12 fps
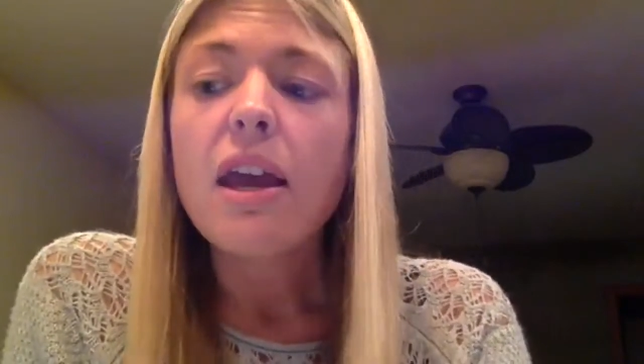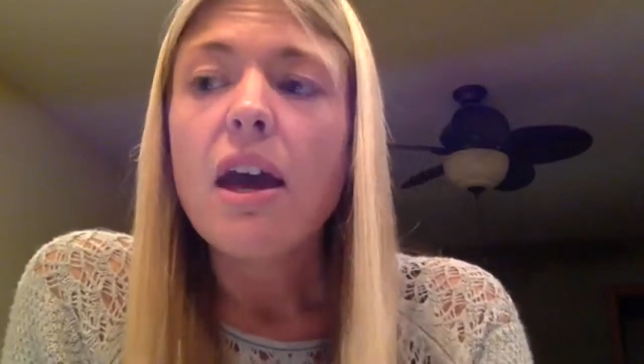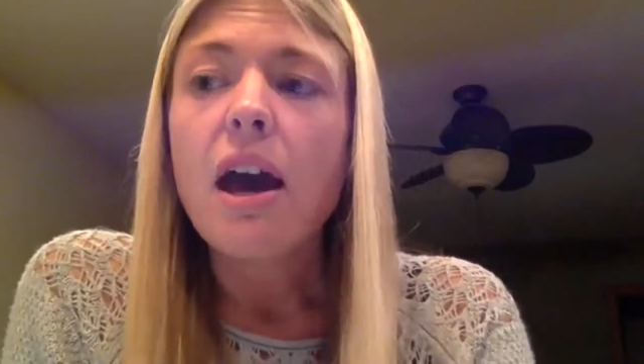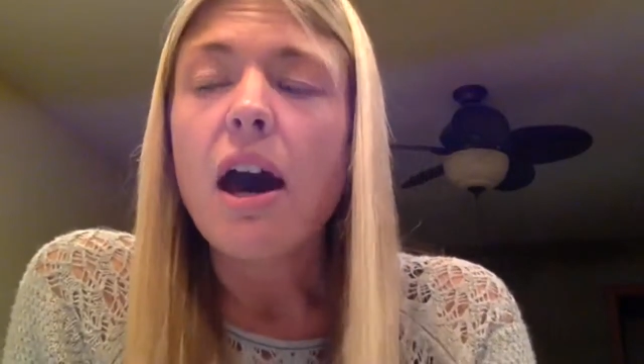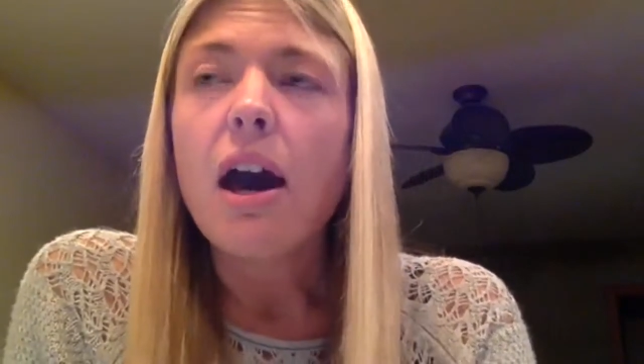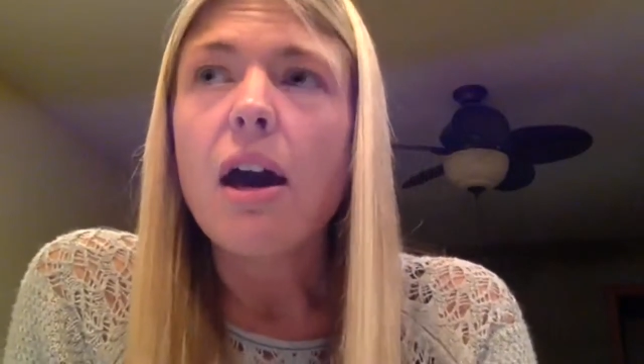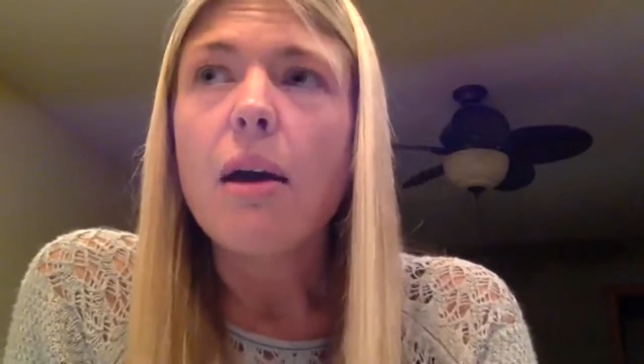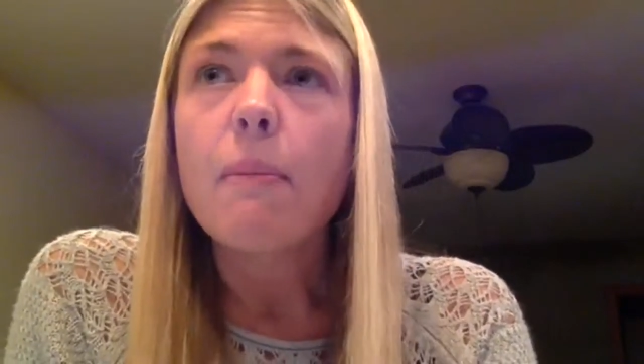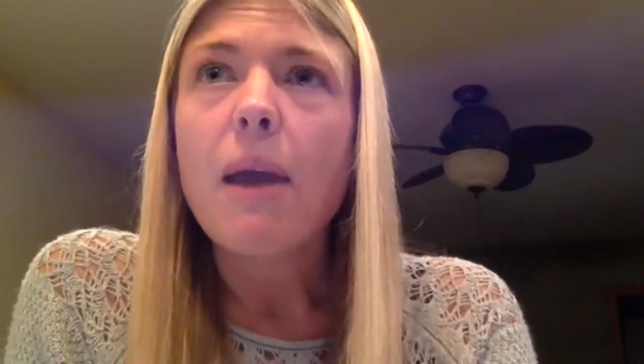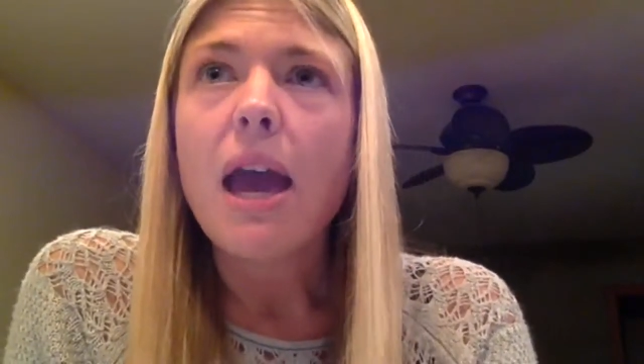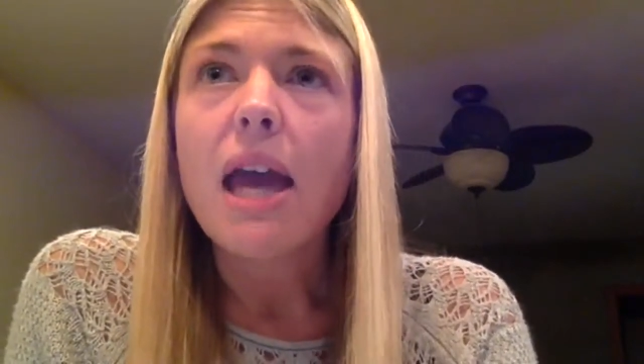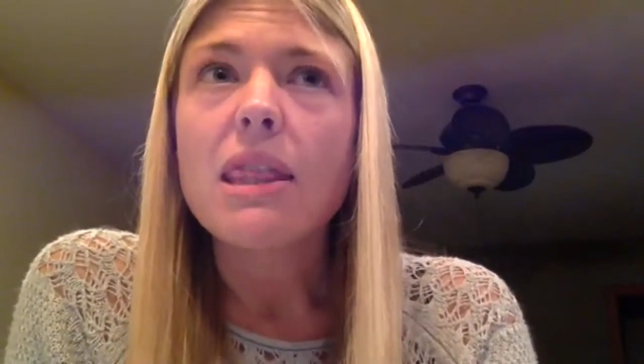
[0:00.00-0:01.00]

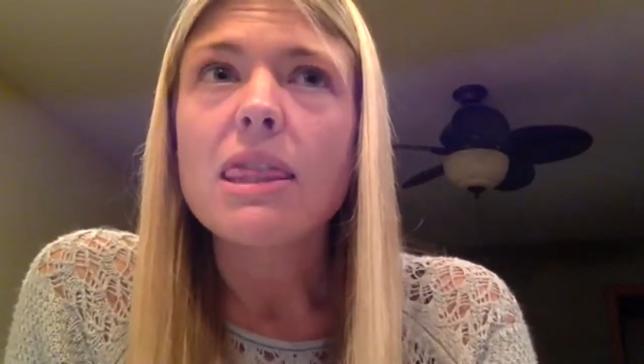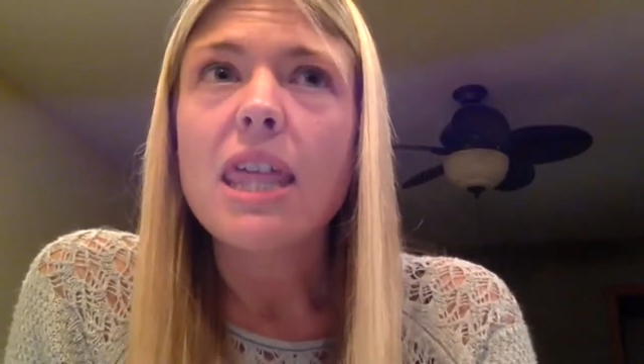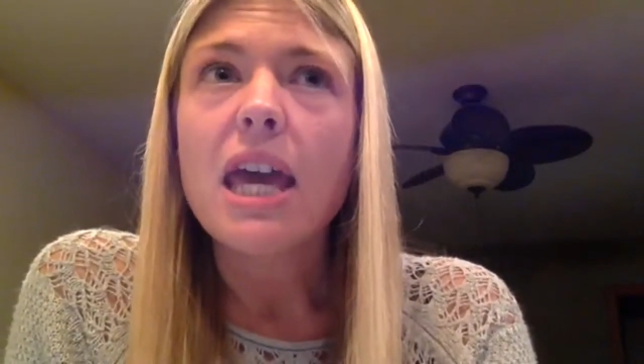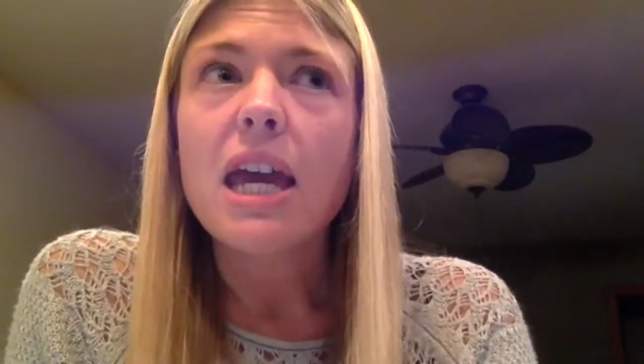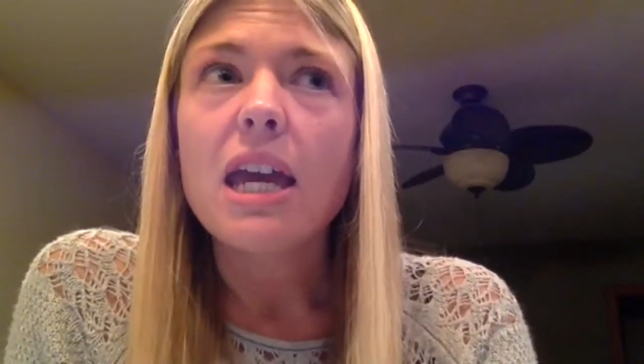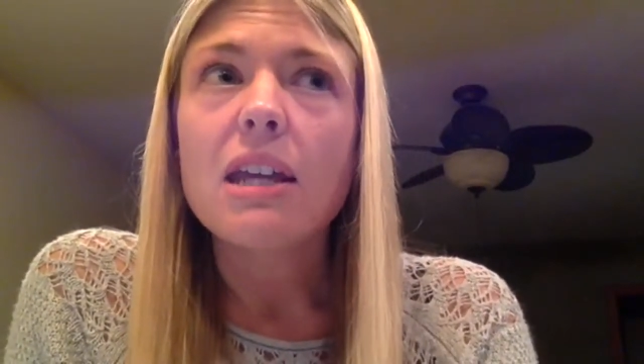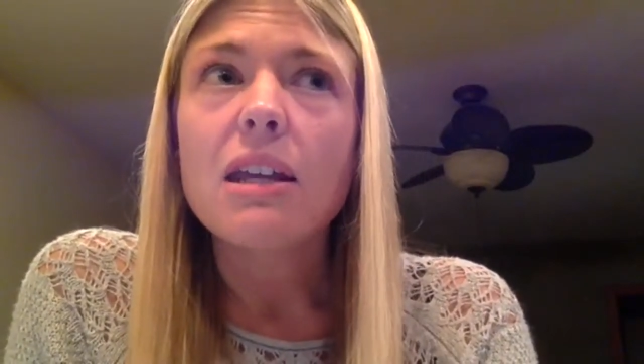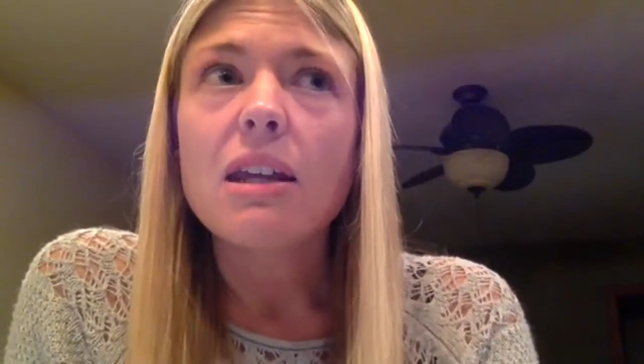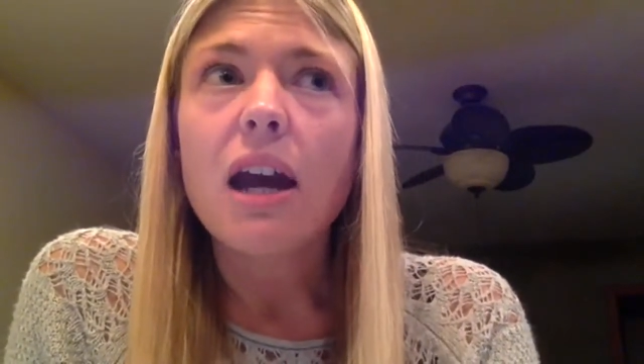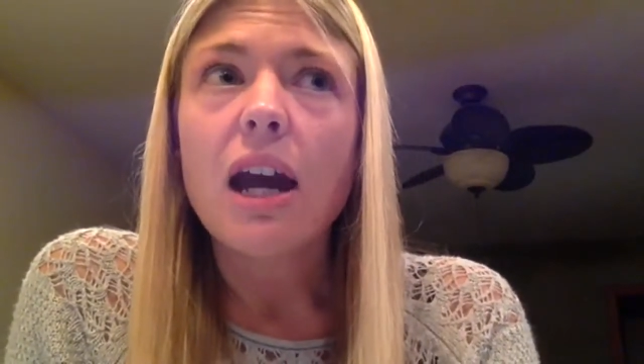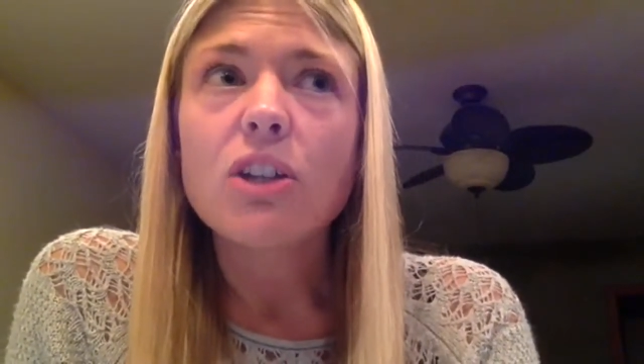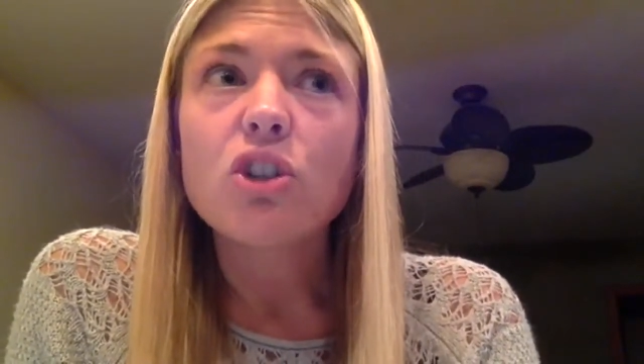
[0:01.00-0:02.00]
And then
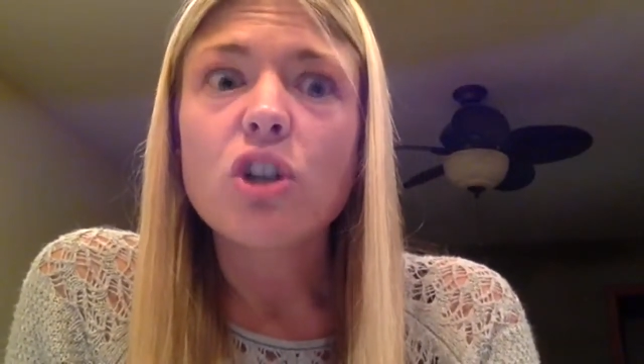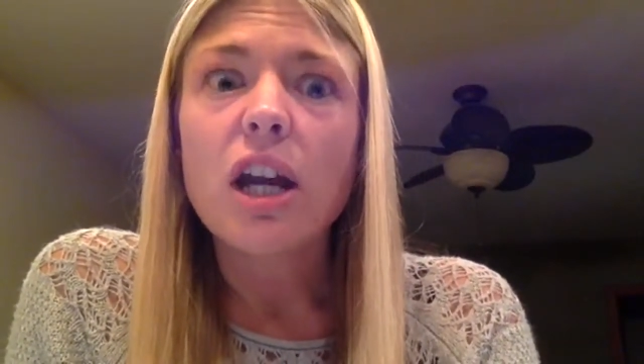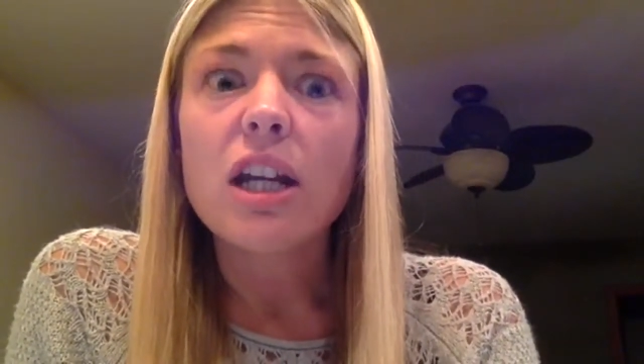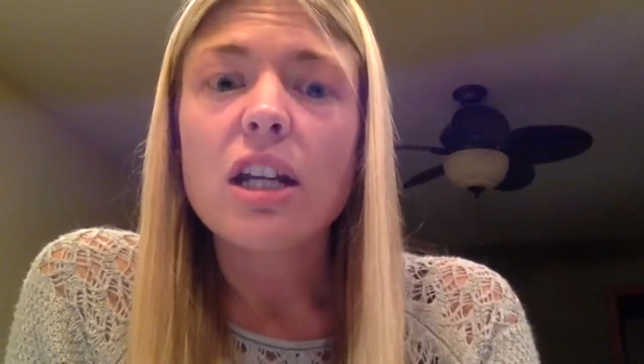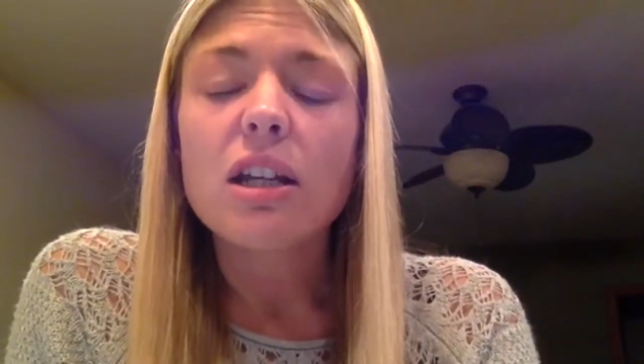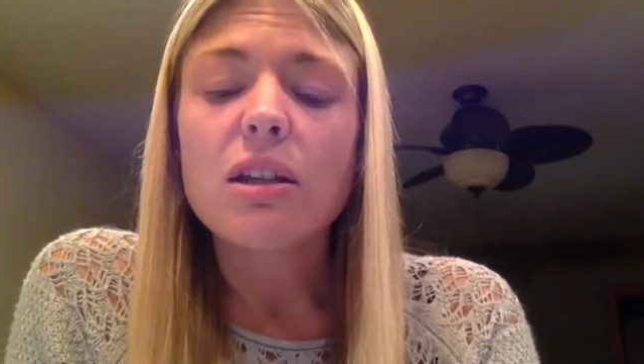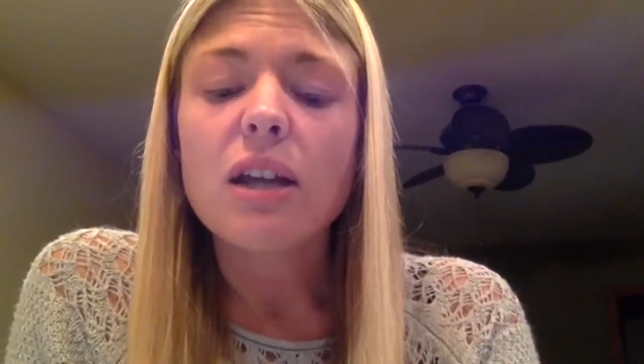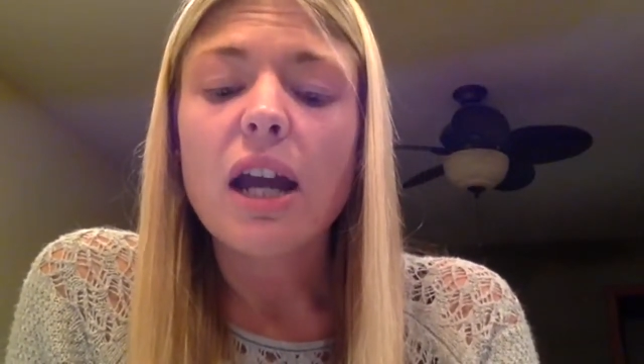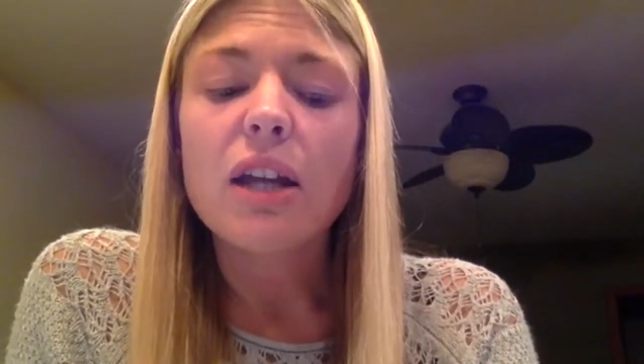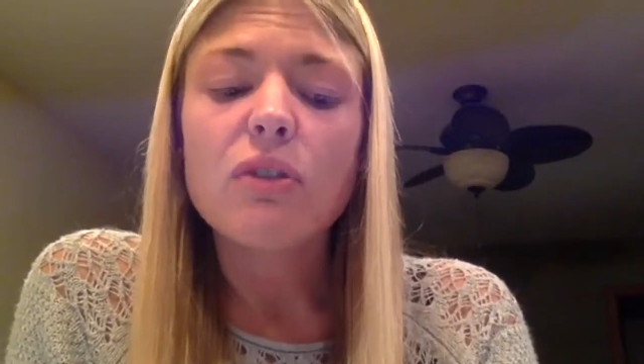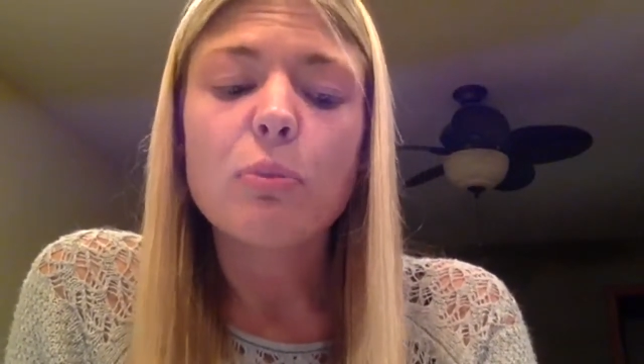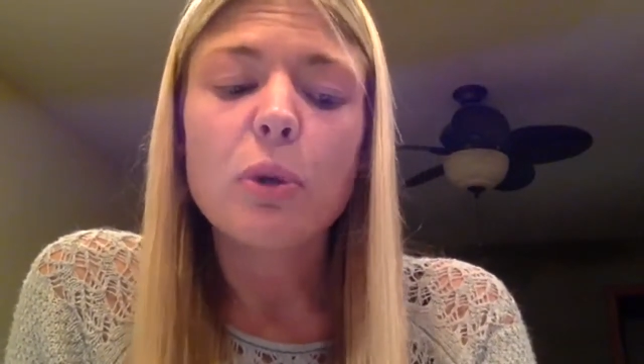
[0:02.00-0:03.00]
I try to kind of